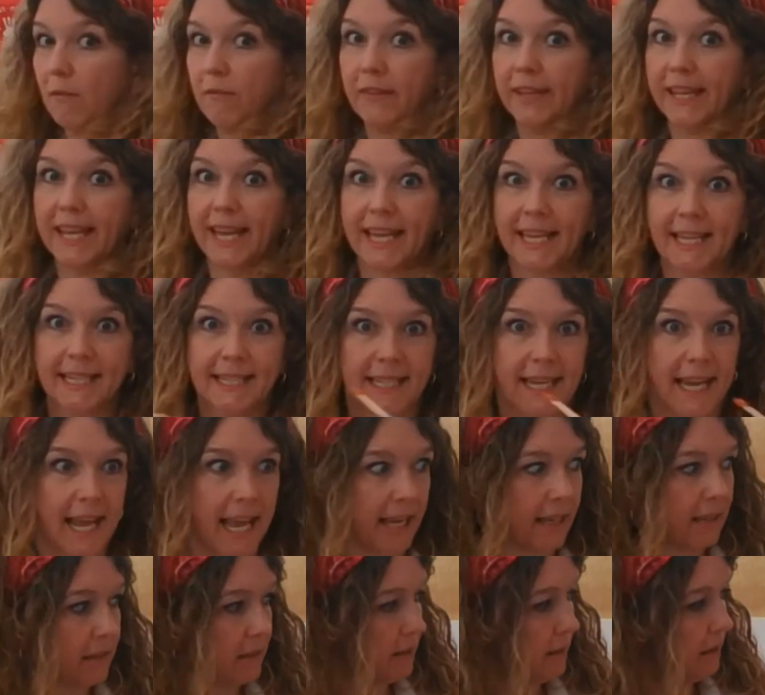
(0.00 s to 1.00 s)
Forget his
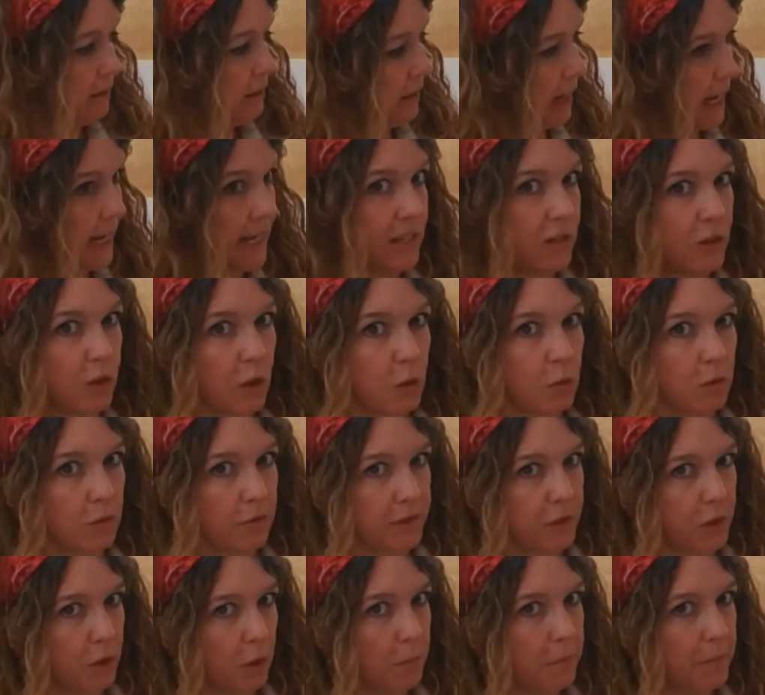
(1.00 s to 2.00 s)
legs. He needs those
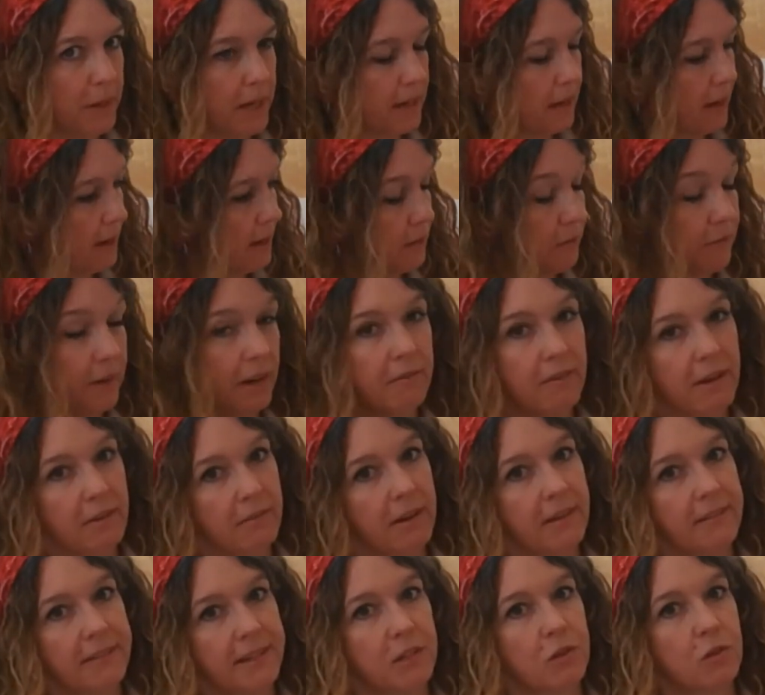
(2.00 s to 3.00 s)
for jumping. These very
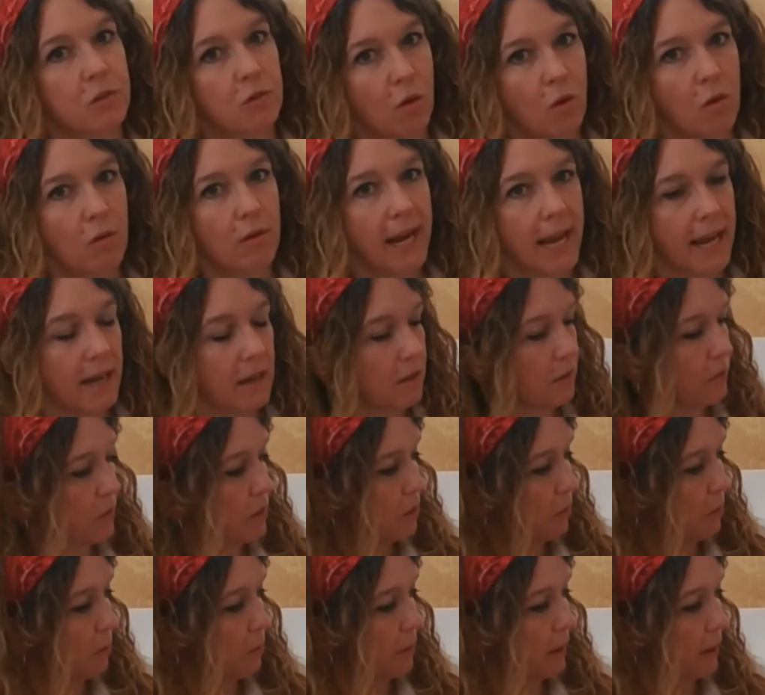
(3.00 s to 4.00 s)
strong legs for
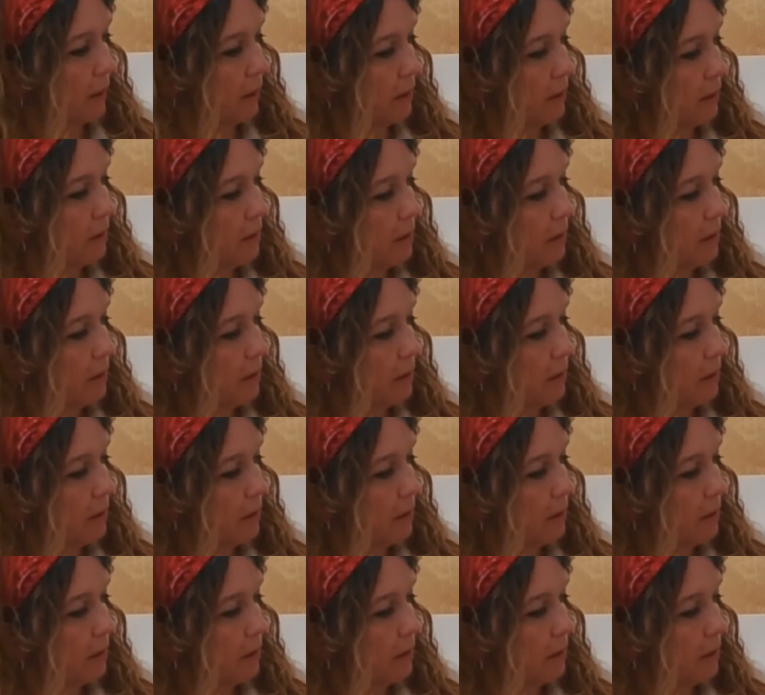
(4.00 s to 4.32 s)
jumping.